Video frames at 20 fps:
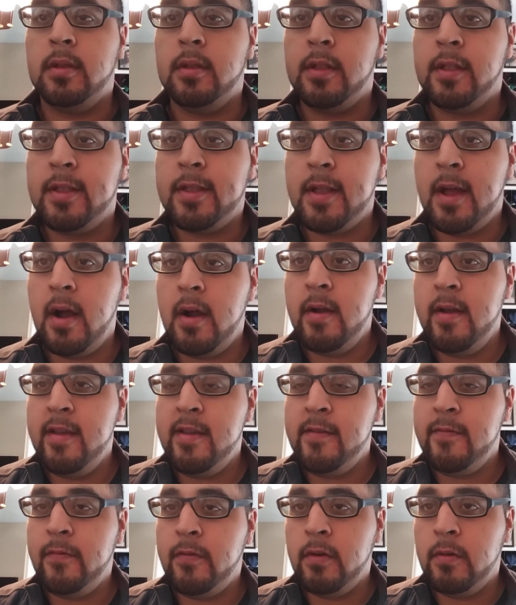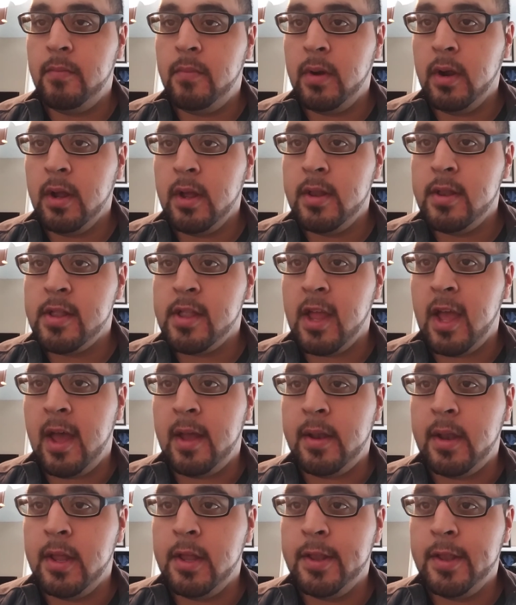sorry for bringing
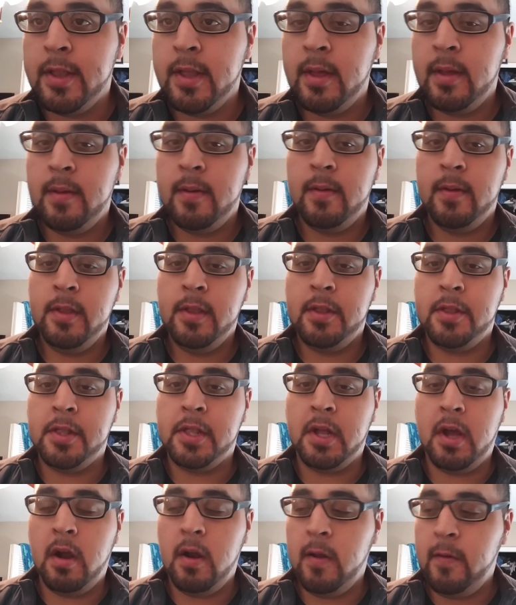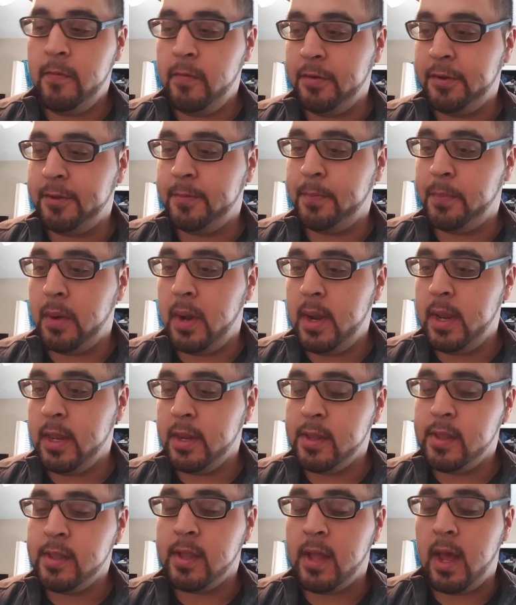sadness. Sorry for
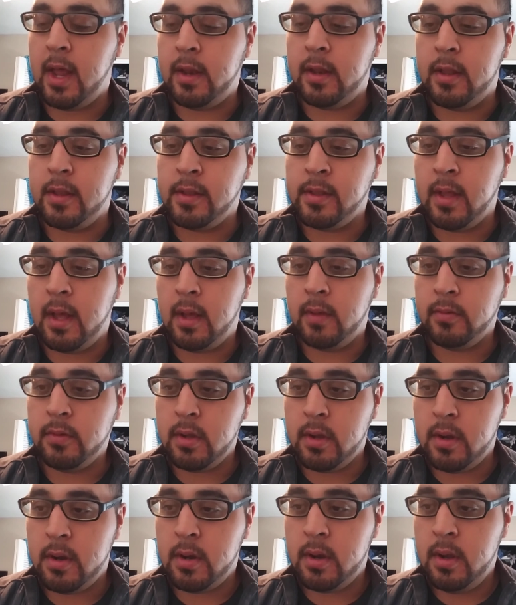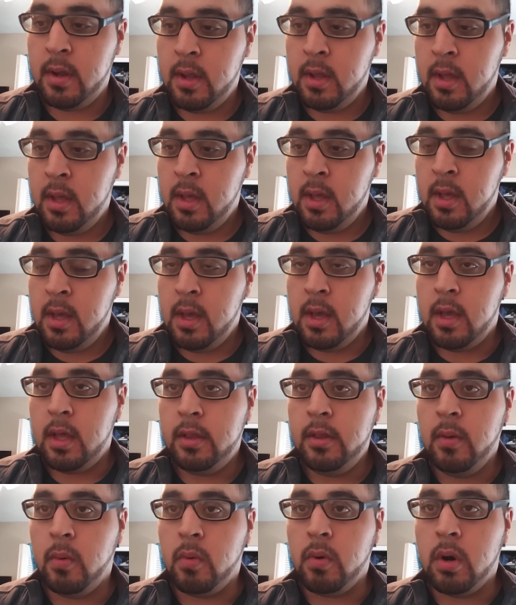spreading sadness out there
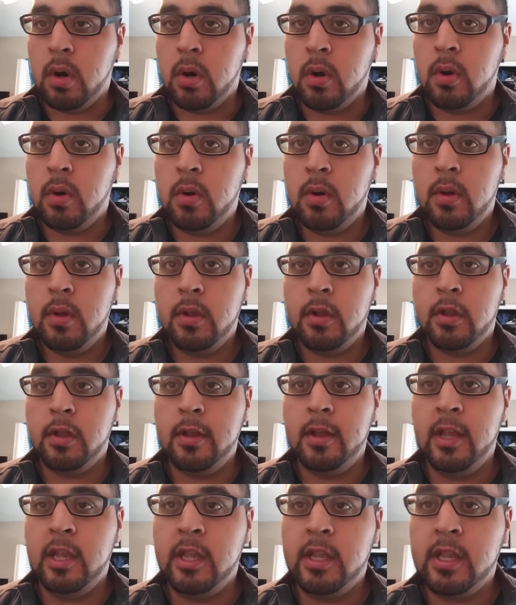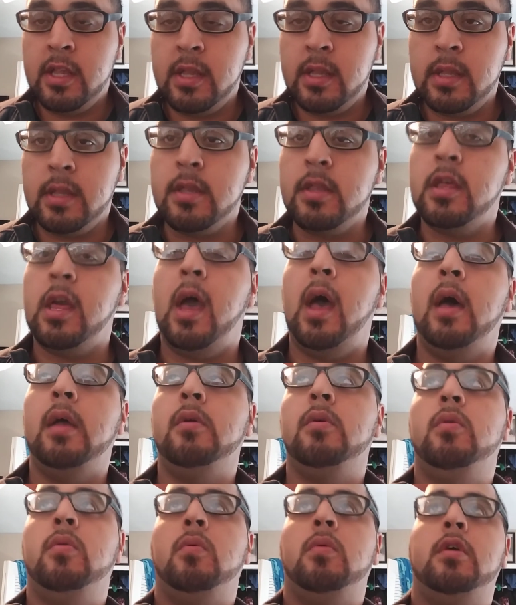in the world. This
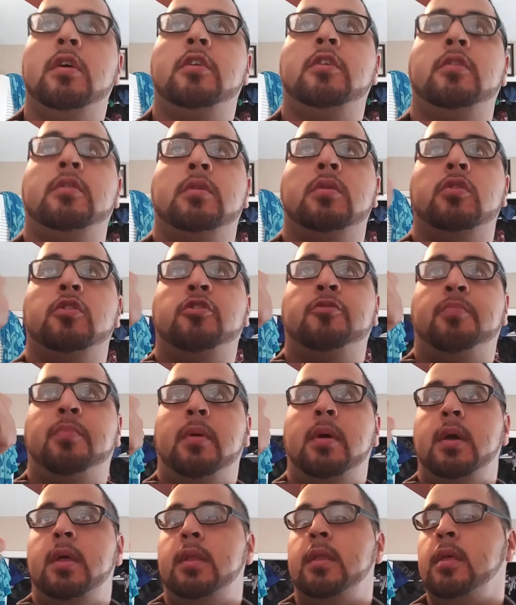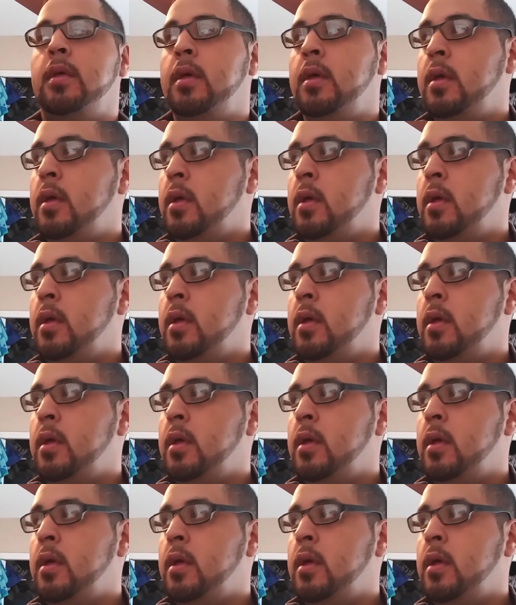channel is to spread